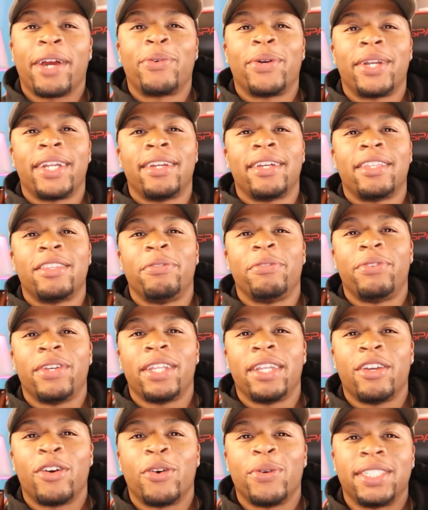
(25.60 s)
with another
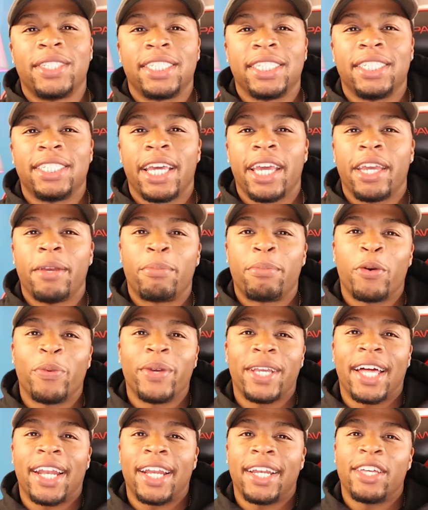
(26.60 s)
video, and today, bro, we
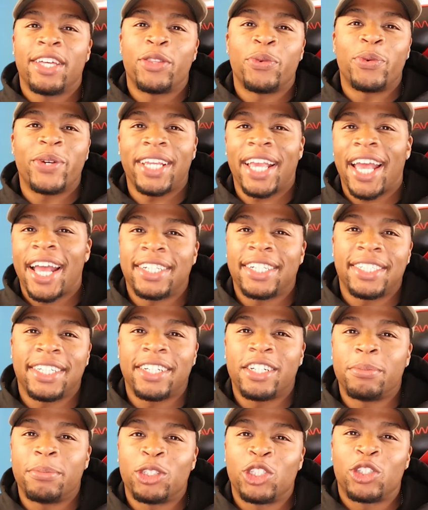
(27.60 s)
got another reaction
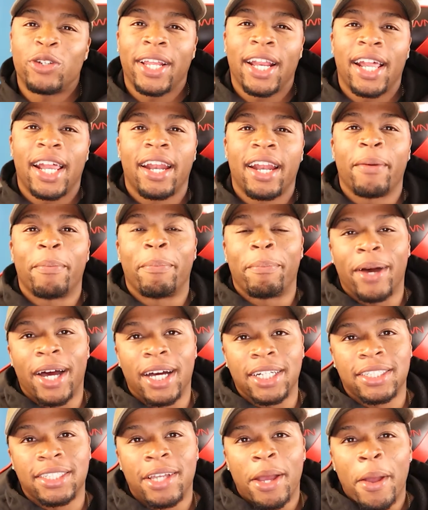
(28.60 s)
coming straight out of the
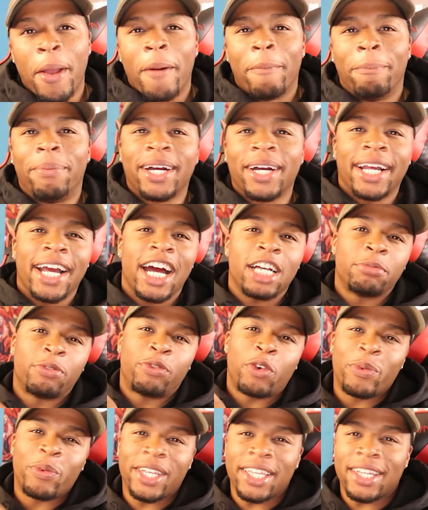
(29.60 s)
box. But guys,
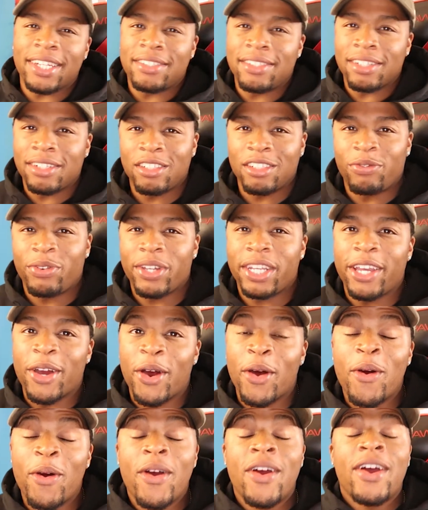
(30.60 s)
before we get into this video,